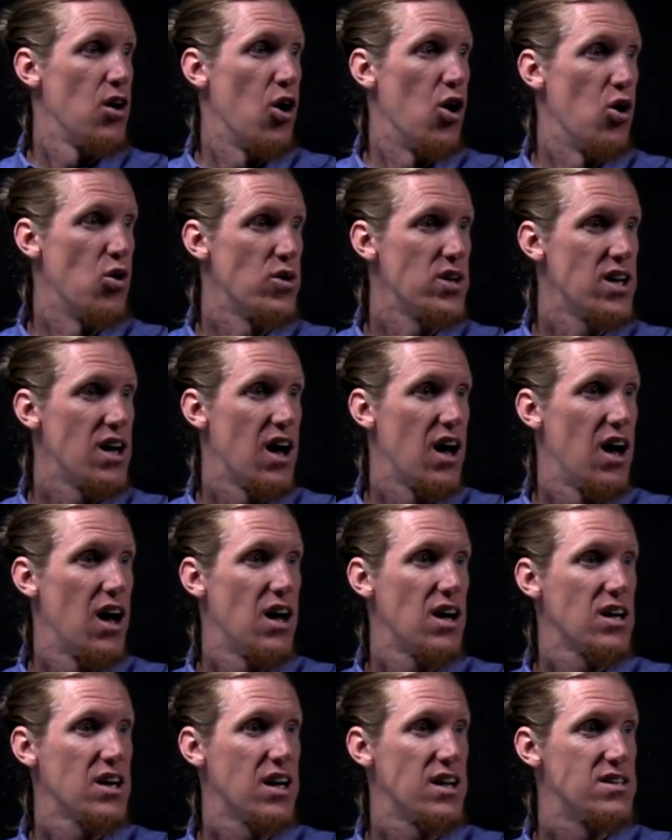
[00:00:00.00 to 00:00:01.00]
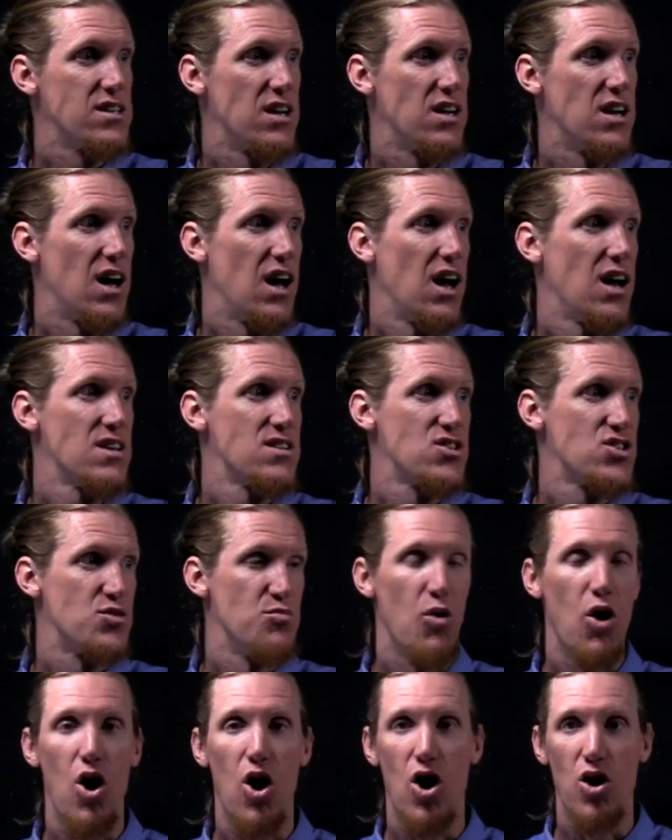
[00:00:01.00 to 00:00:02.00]
Oniyah, ketana,
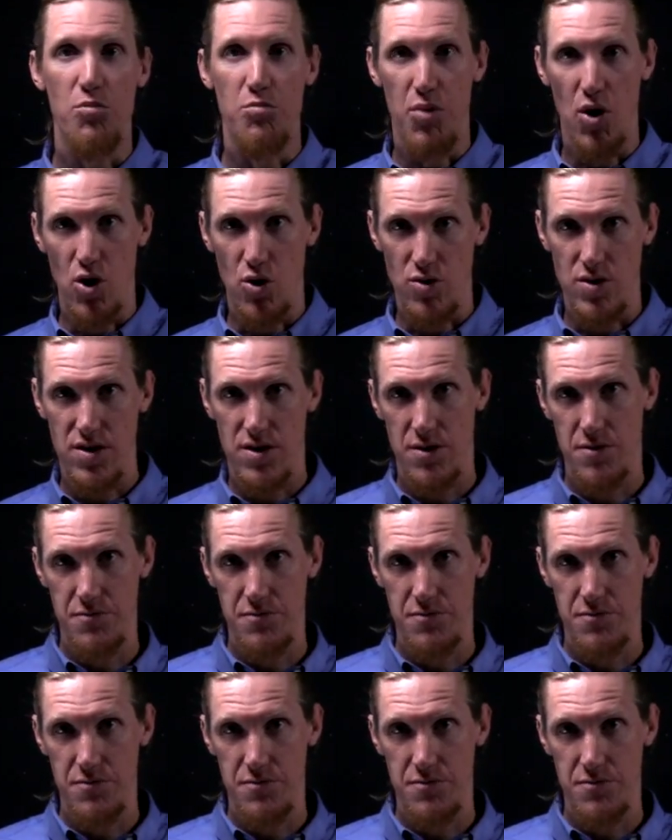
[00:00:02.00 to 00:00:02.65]
small boat.